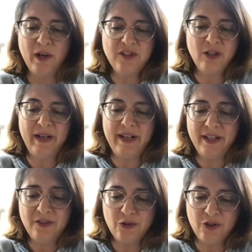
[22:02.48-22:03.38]
question about
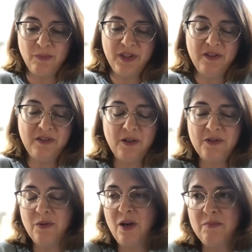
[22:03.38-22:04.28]
estrogen, but this
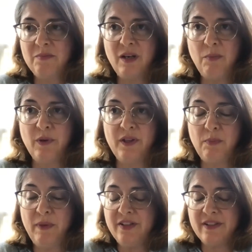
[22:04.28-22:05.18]
also comes up
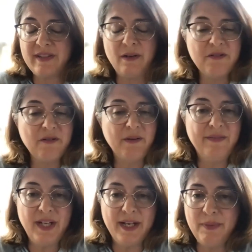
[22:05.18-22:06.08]
with patients that also
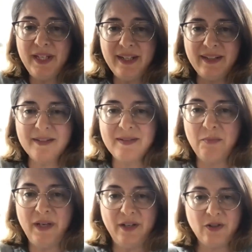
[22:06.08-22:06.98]
have diabetes
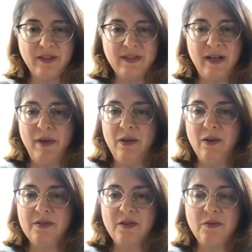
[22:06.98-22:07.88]
and patients that might
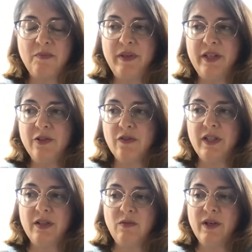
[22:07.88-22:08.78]
also be
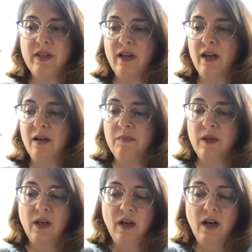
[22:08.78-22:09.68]
treated with
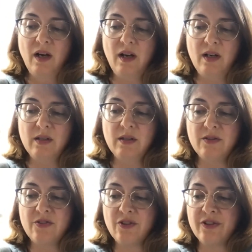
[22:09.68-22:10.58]

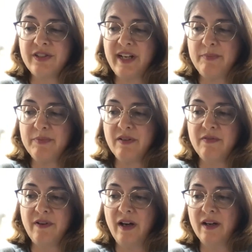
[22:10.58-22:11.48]
certain types
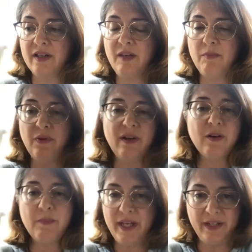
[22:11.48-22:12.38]
of
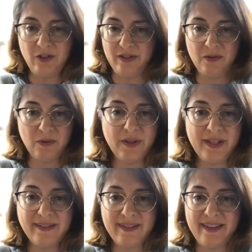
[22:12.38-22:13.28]
chemotherapy agents or
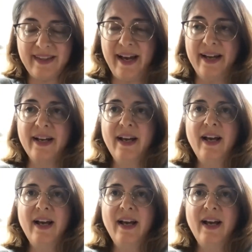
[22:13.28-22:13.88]
things like that.